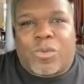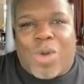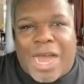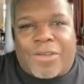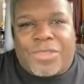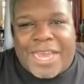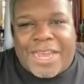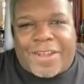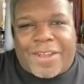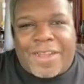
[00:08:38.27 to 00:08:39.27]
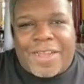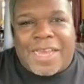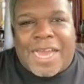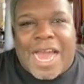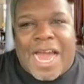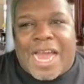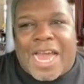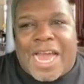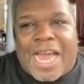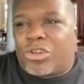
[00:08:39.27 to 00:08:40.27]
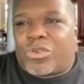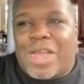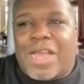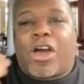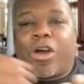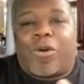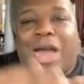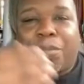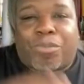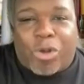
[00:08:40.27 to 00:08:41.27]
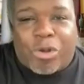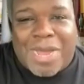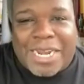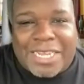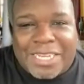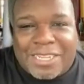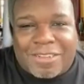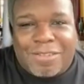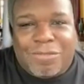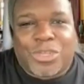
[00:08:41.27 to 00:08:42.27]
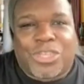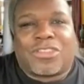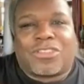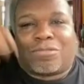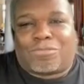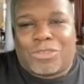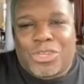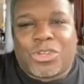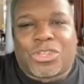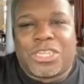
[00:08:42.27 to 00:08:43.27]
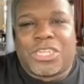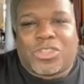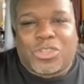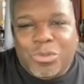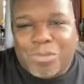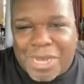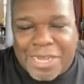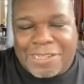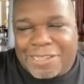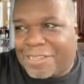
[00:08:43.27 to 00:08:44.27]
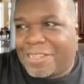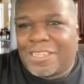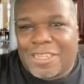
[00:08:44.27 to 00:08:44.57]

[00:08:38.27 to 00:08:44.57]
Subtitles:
while there, I looked around. Oh, I broke my lease, which is usually 2 months.